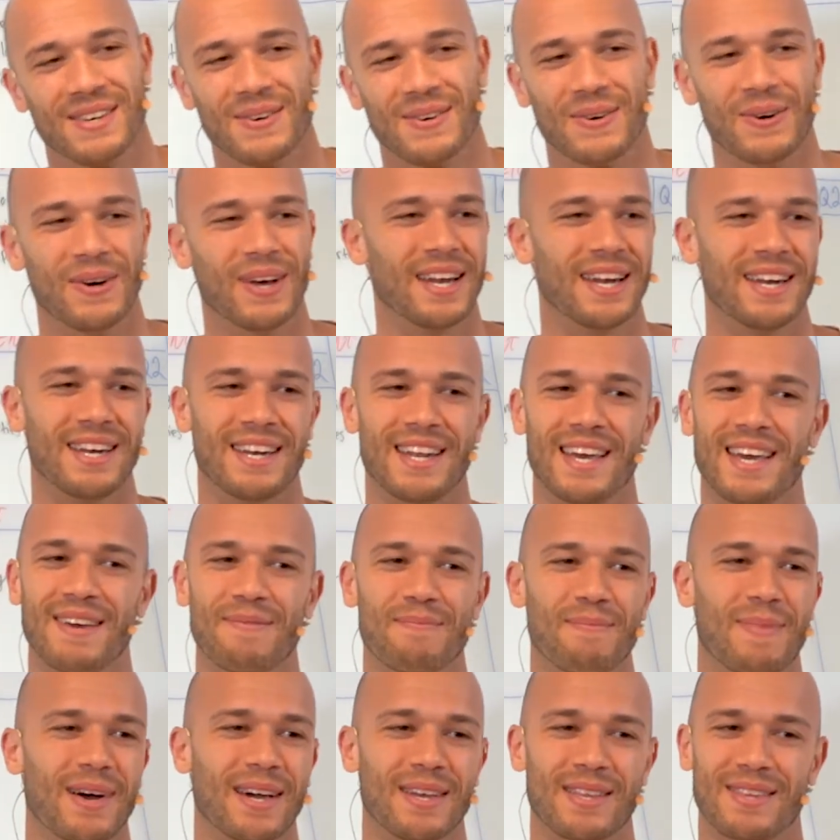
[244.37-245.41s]
and they
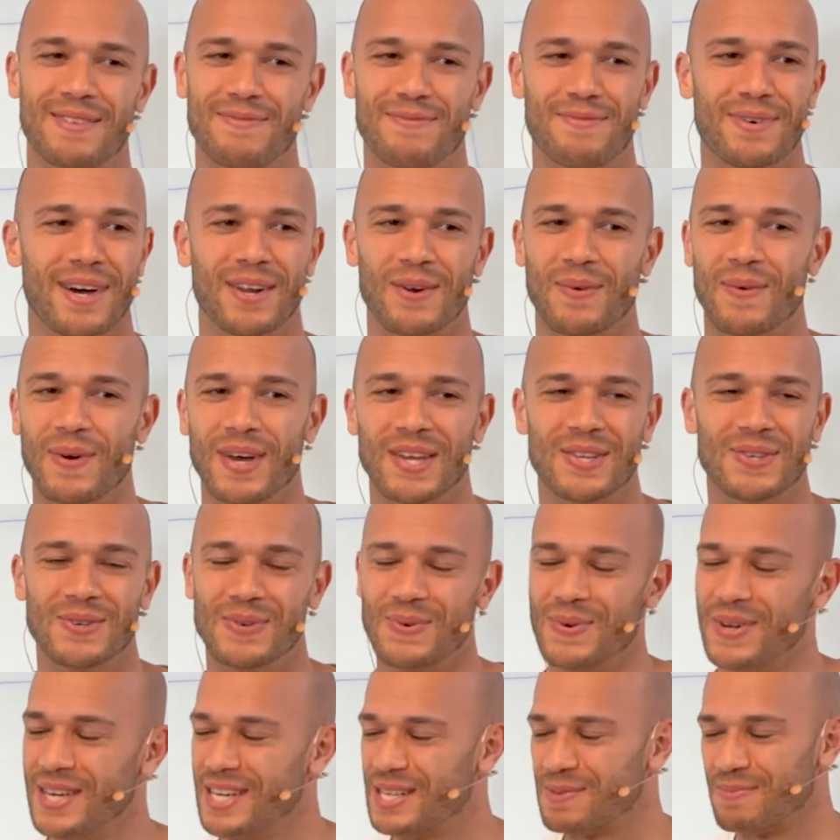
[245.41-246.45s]
might find a way to
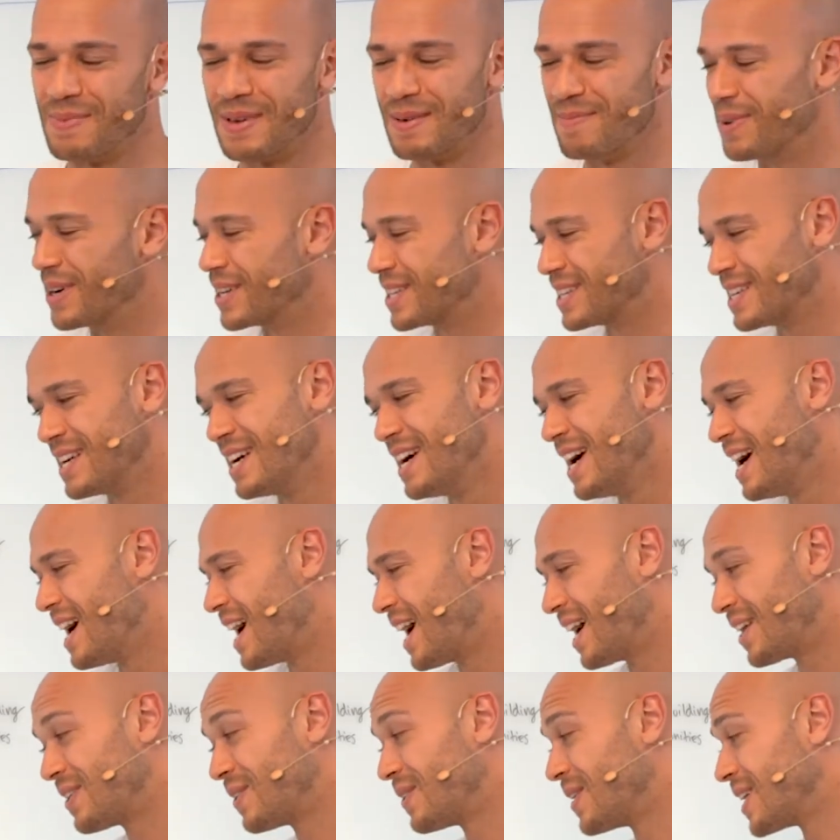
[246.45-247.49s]
reach me, but
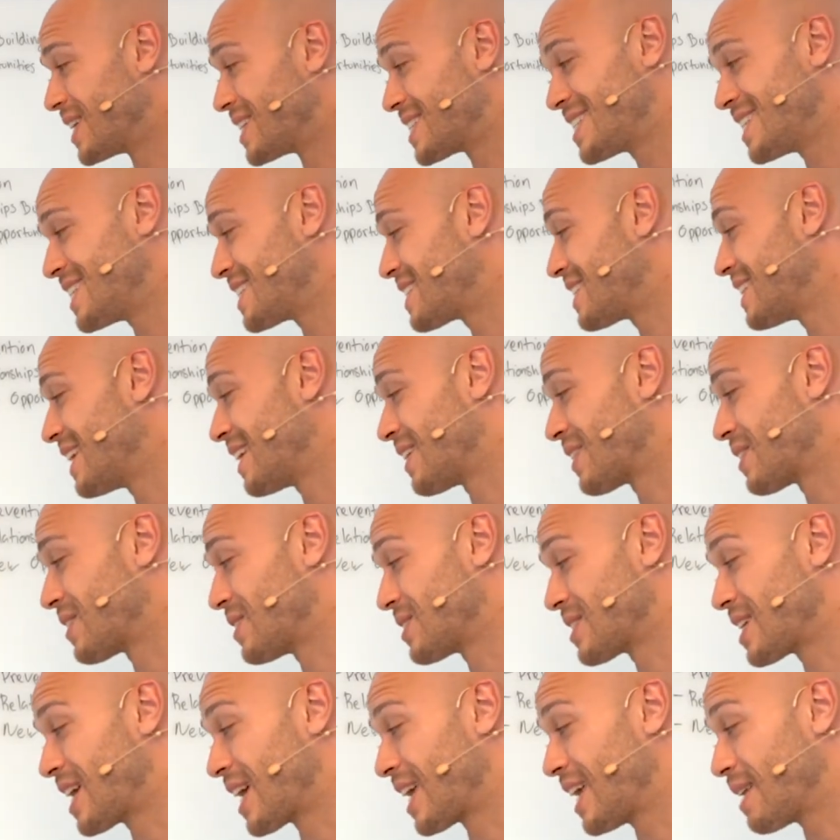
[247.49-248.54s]
I don't exist there
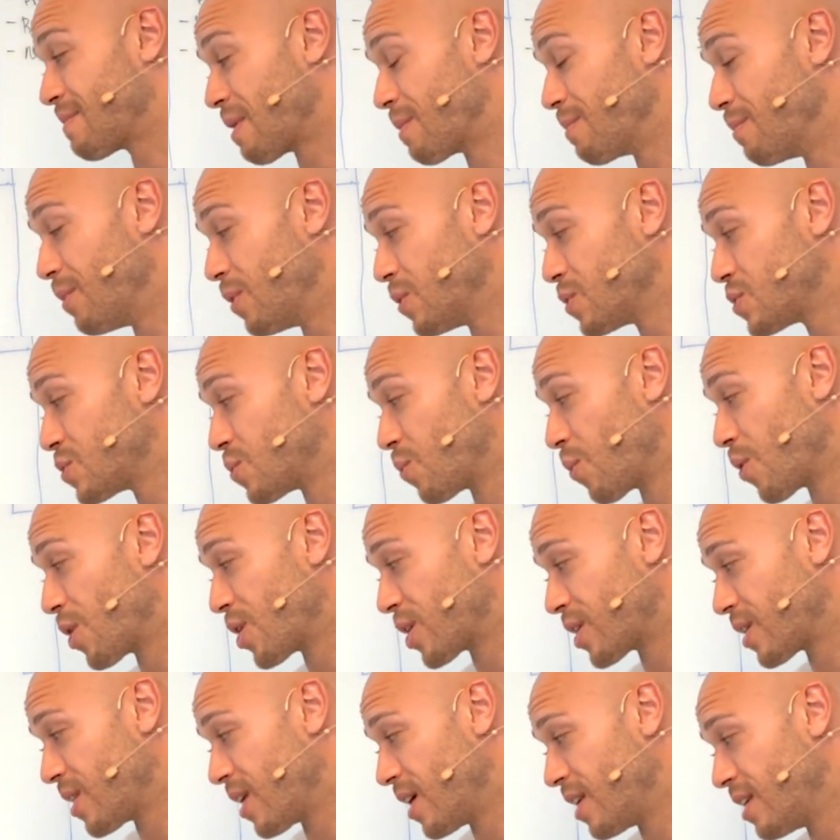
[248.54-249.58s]
because I get my most
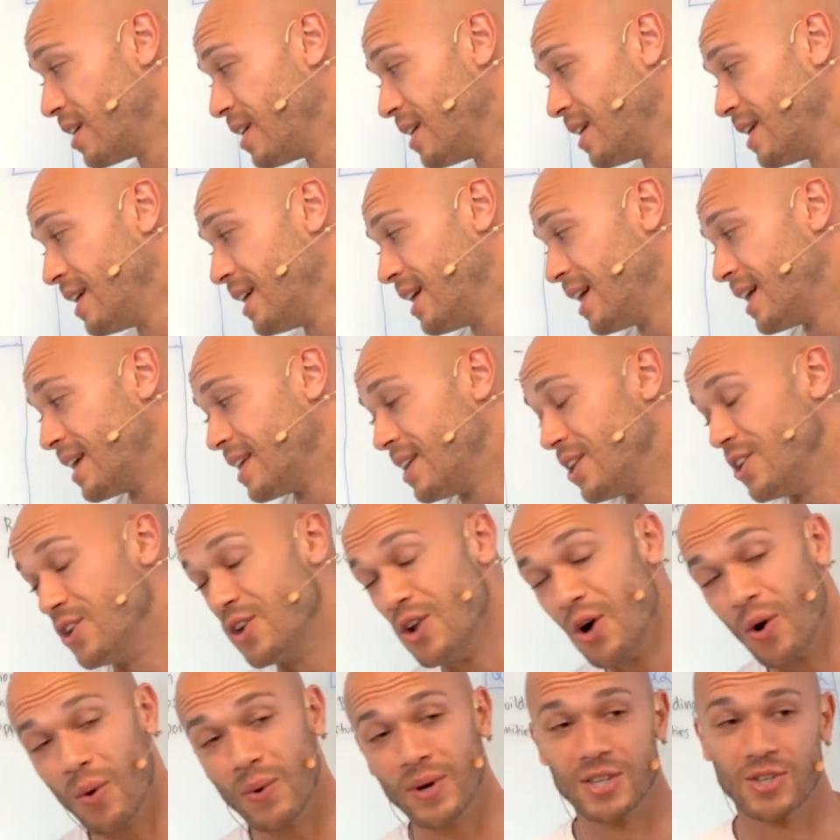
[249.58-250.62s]
work done.
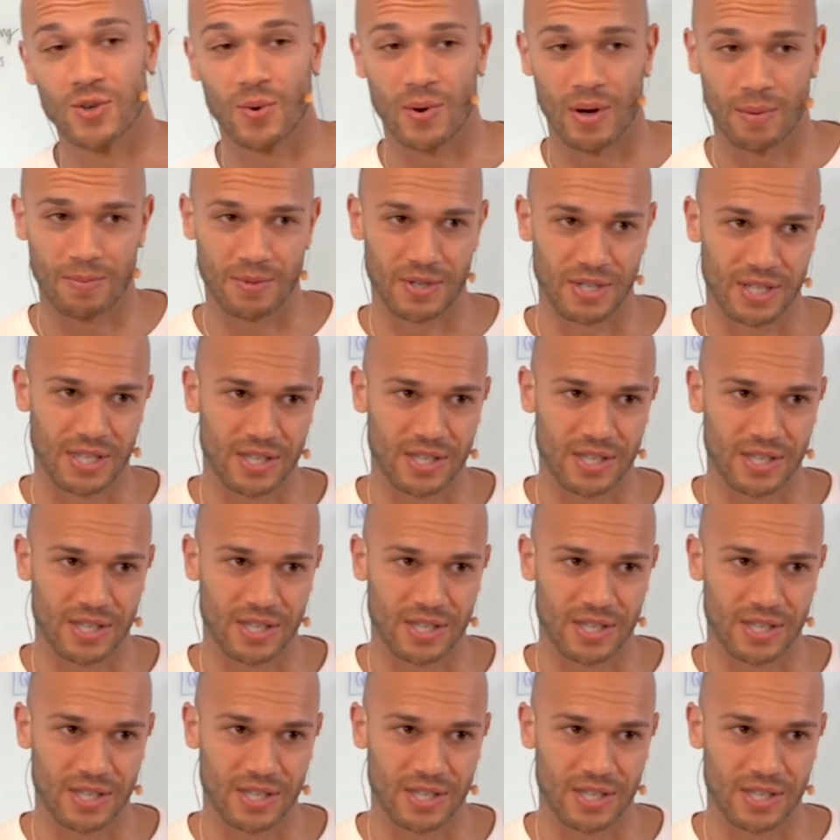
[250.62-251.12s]
No interruptions.